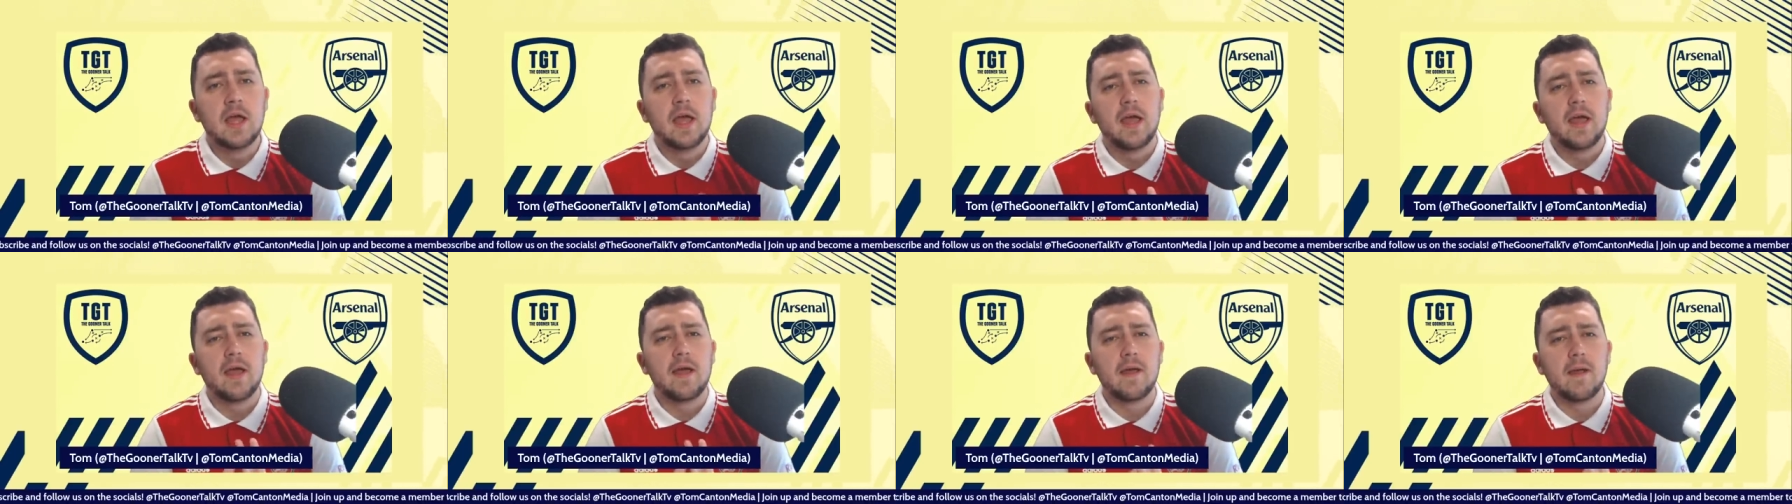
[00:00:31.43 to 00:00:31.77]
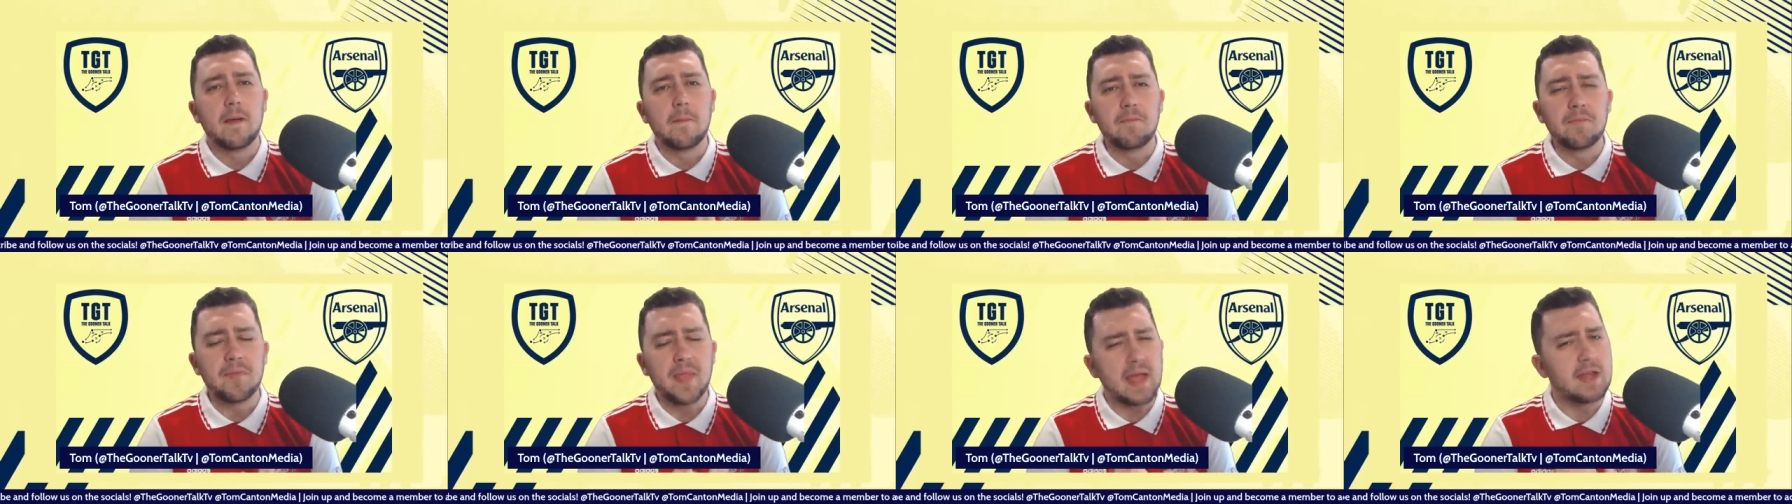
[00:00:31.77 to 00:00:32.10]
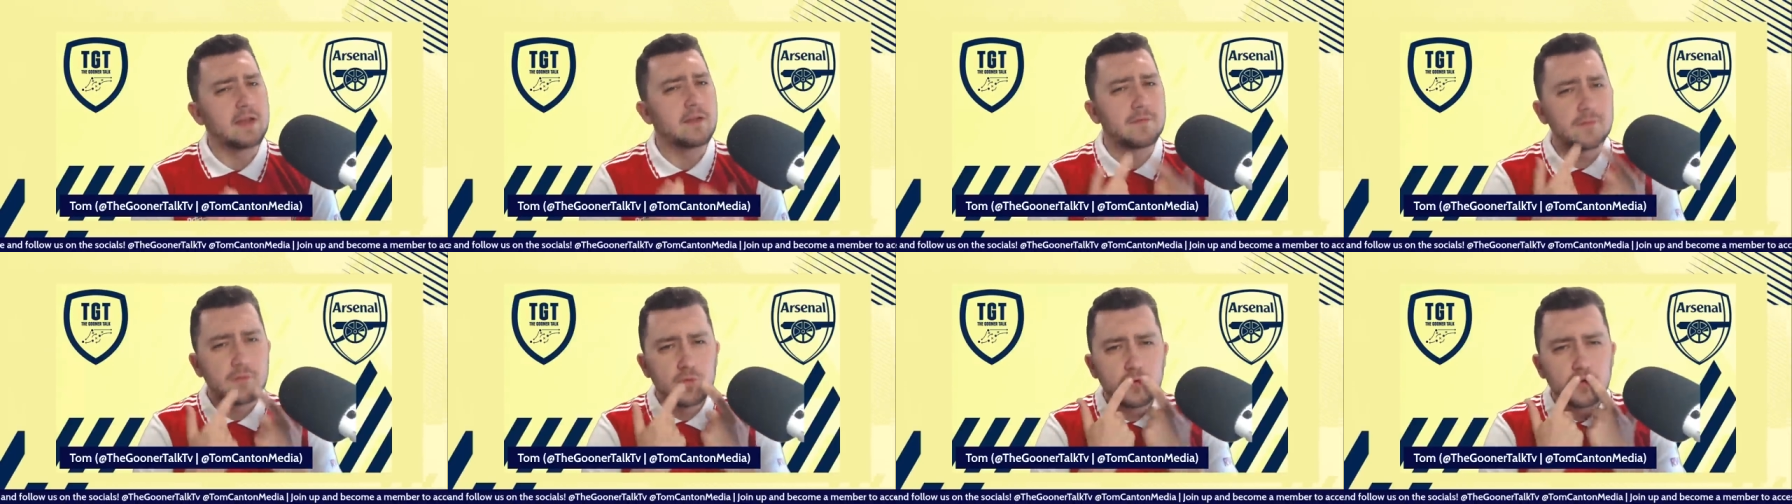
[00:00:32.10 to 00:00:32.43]
Um,
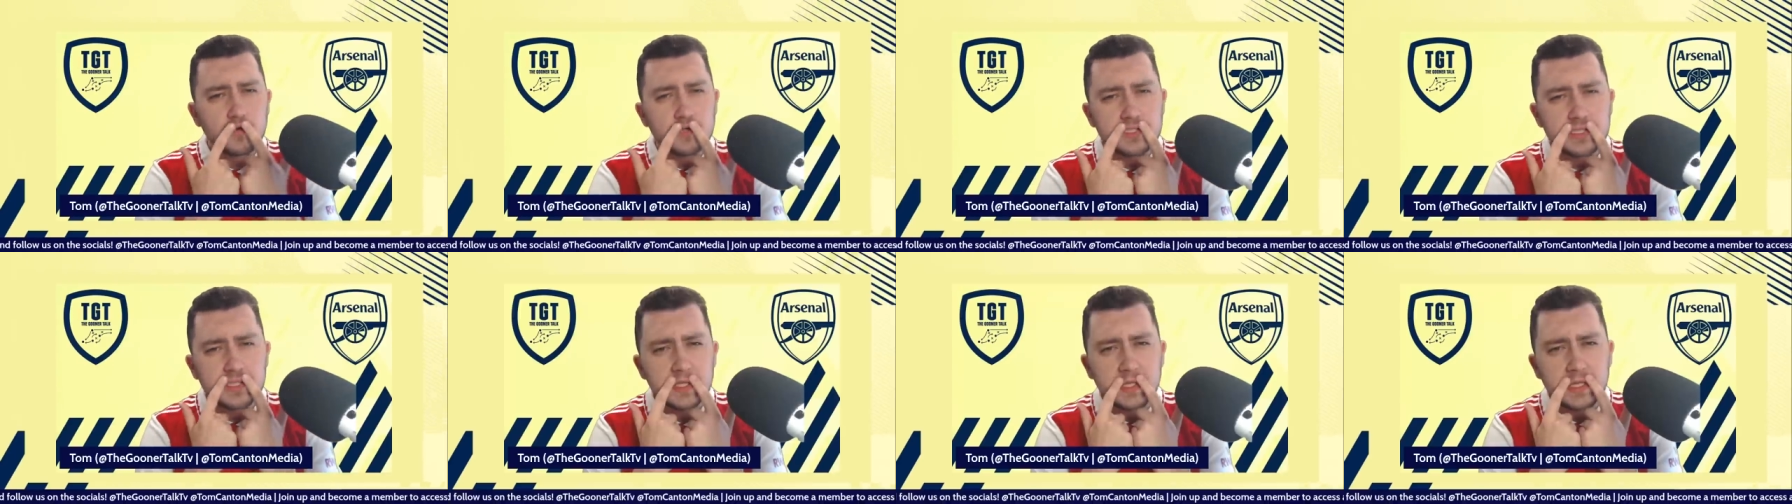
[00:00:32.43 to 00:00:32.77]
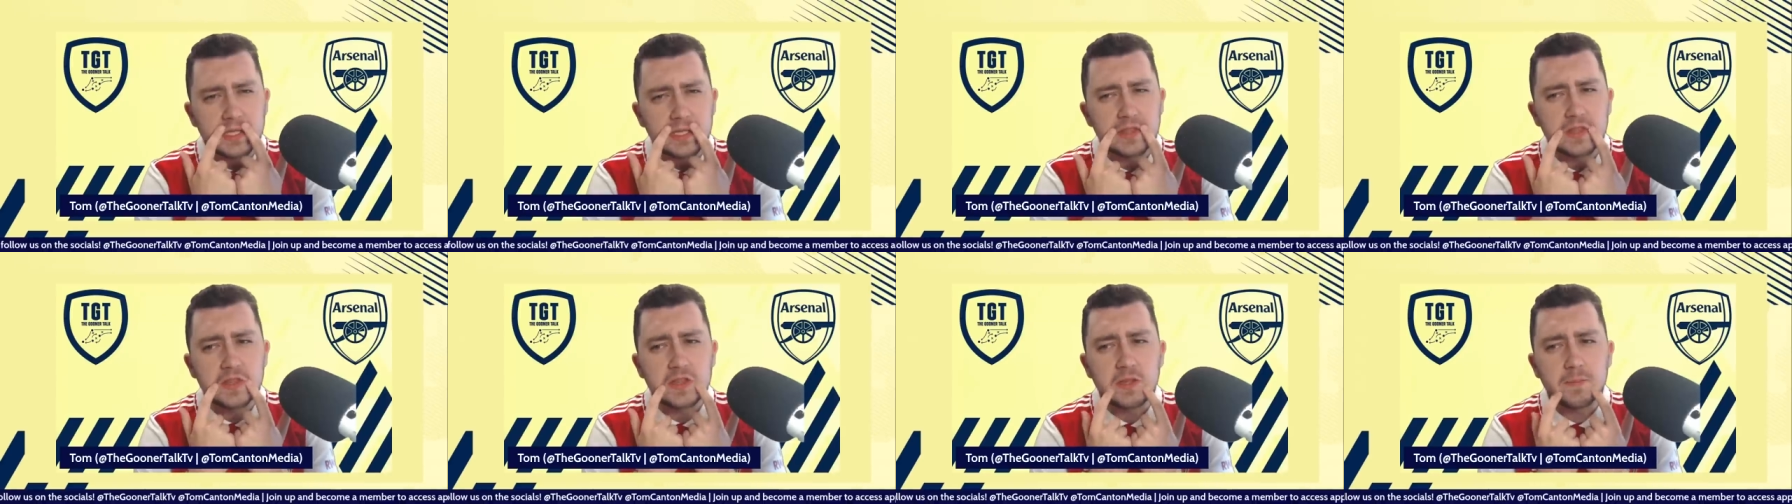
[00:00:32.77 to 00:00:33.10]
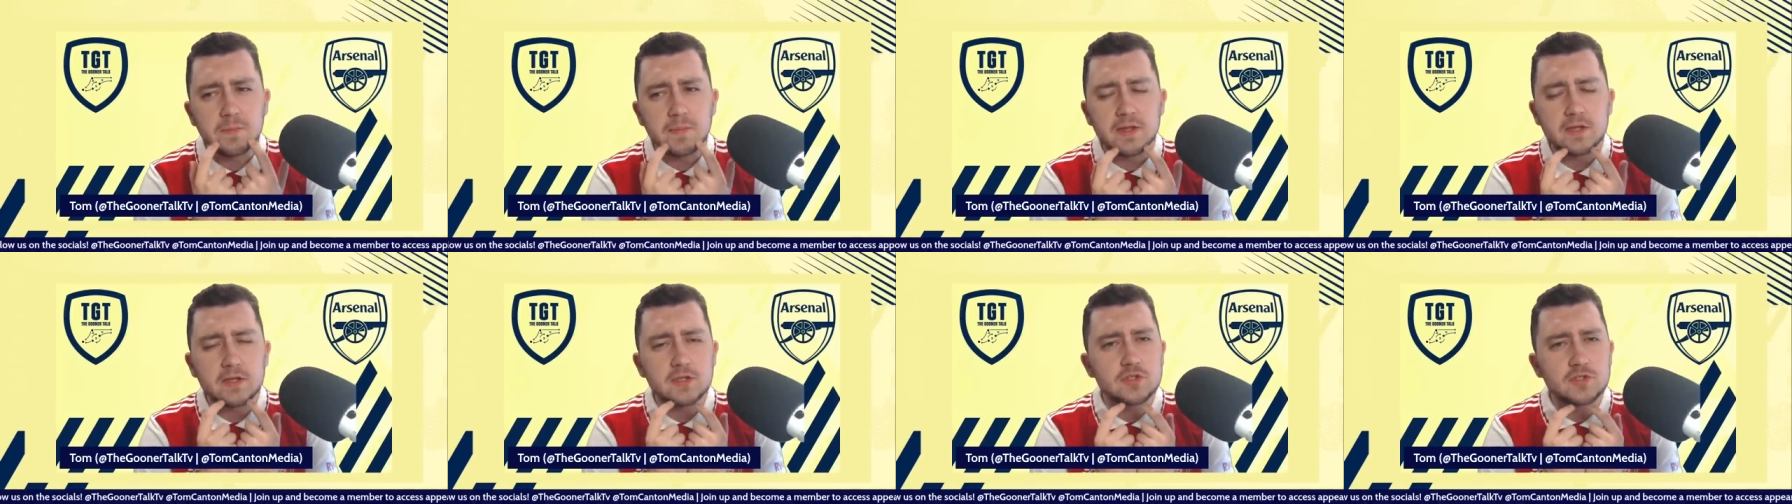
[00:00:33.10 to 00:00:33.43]
and of course, the the
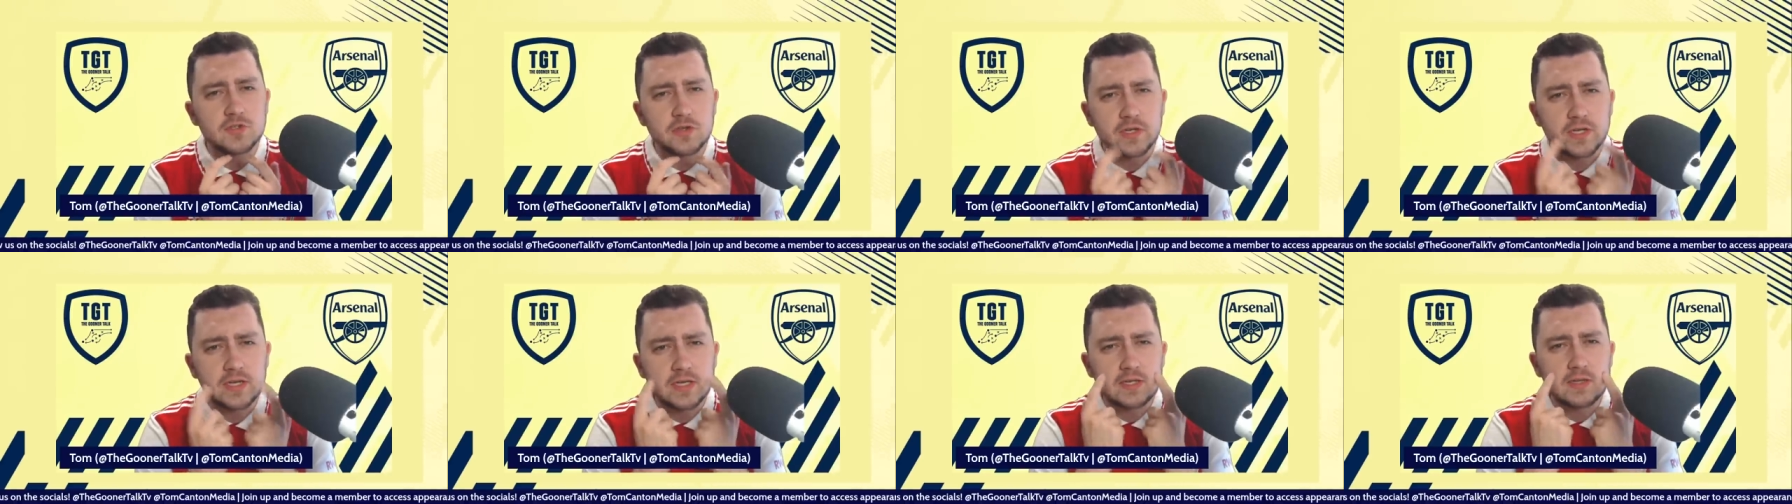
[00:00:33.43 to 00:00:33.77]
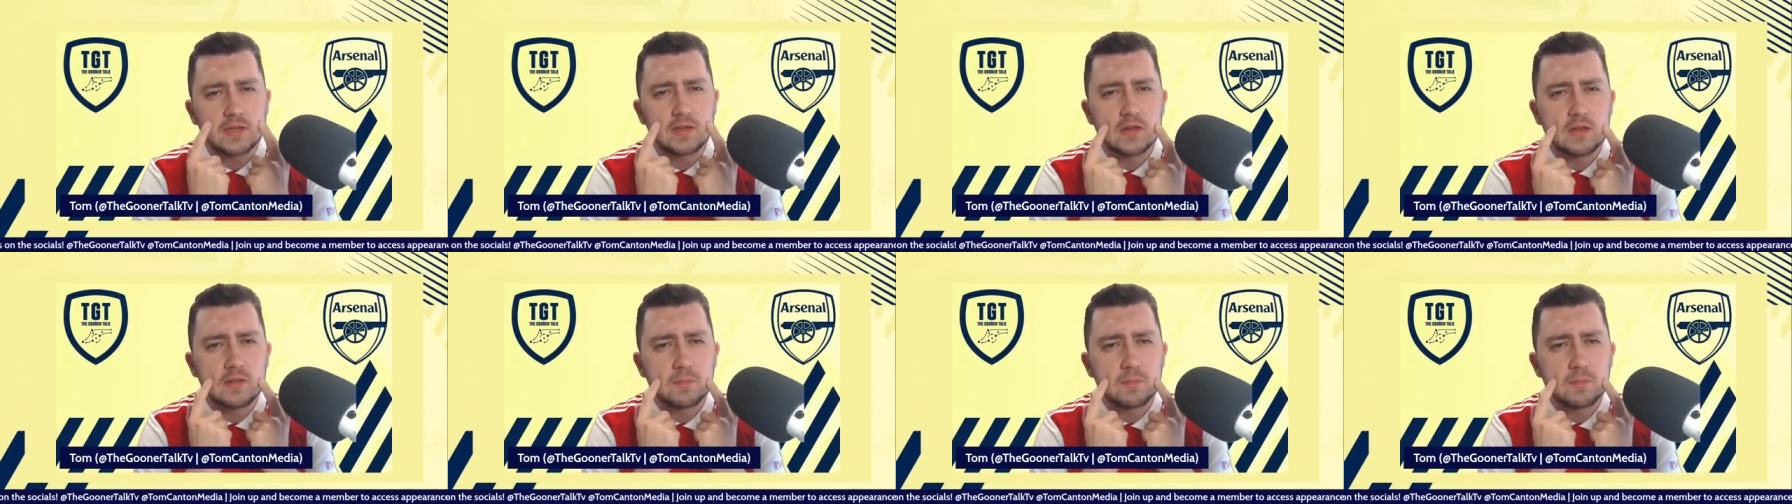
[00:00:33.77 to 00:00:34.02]
obligatory